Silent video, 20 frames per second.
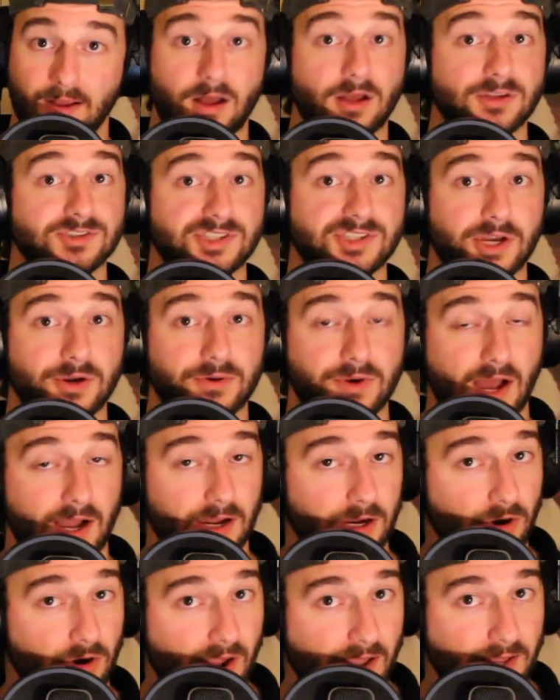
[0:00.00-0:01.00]
Also
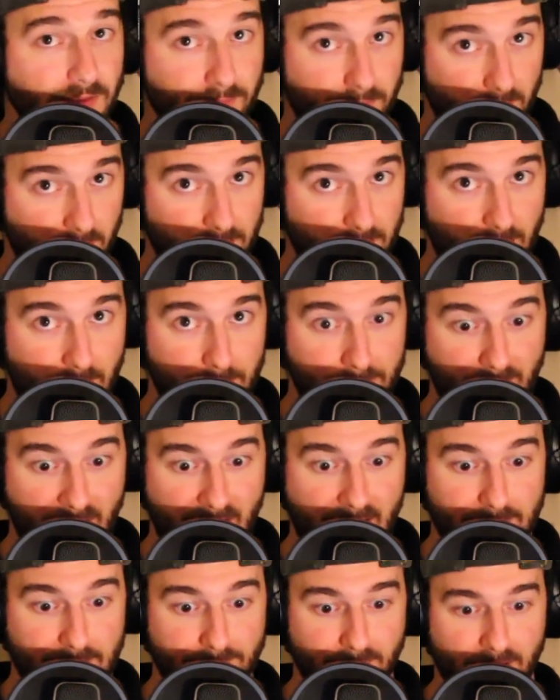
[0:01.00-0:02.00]
not great, but not
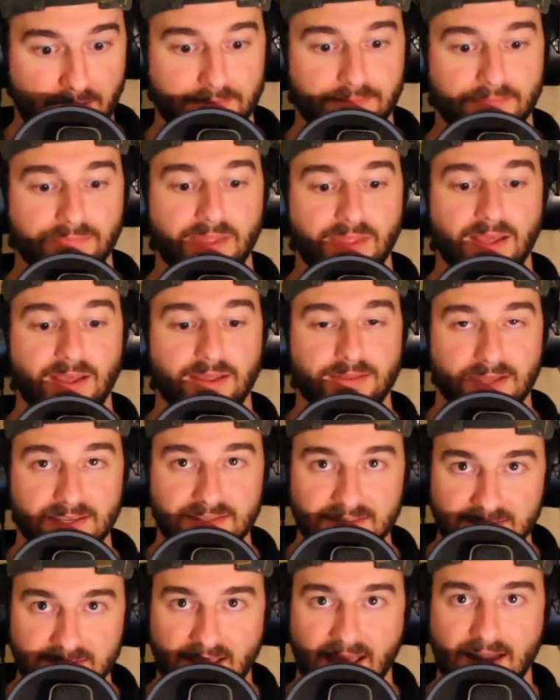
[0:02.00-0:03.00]
bad. But
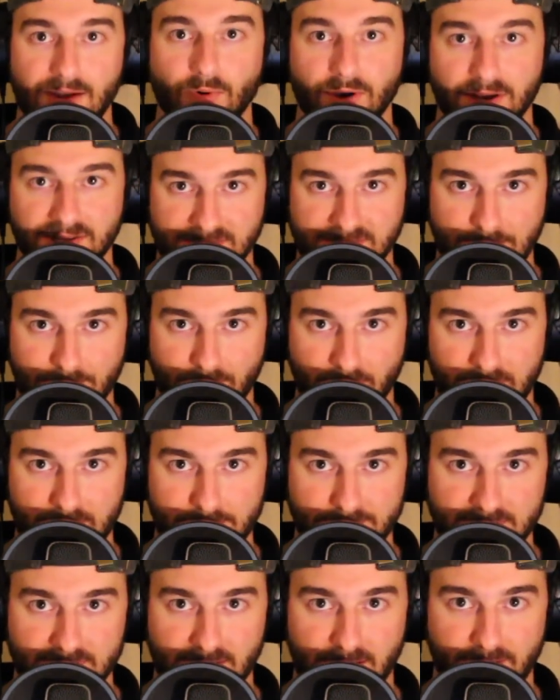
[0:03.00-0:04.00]
this is kind of where he separated
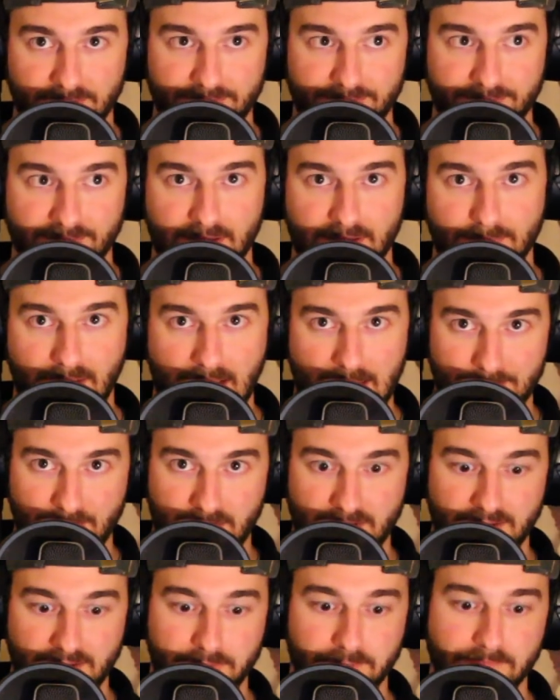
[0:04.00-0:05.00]
himself, in my
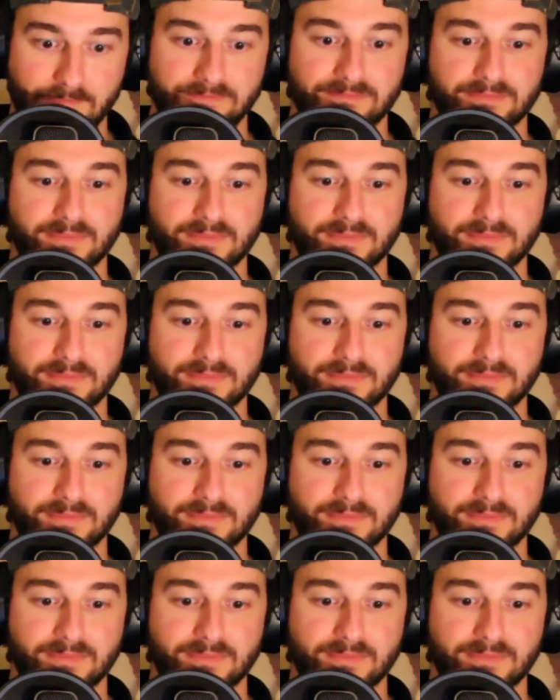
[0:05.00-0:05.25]
opinion.